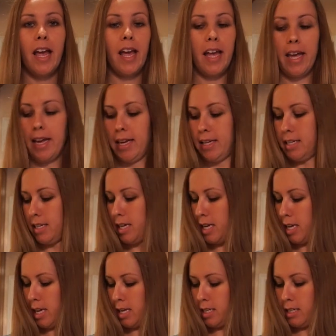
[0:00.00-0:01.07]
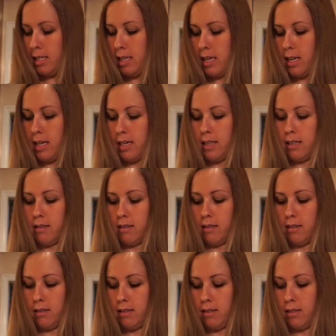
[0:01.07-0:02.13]
and it
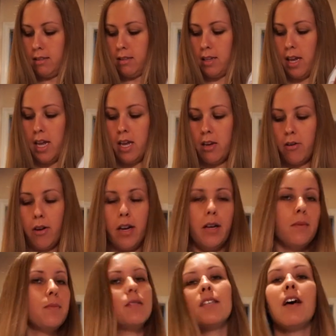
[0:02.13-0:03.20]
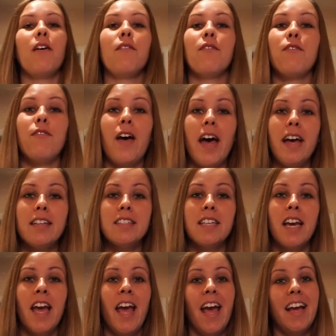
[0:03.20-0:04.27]
is 8 grams of fat
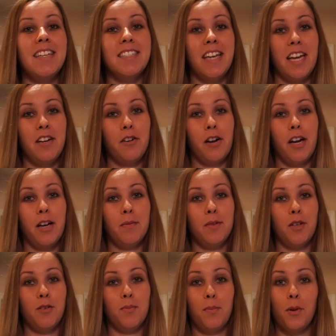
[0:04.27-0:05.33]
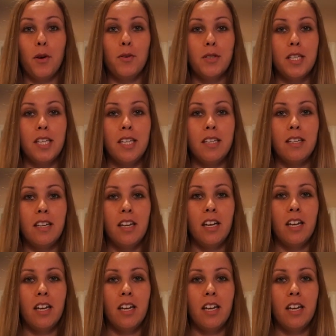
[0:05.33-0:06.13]
and 10 grams of protein.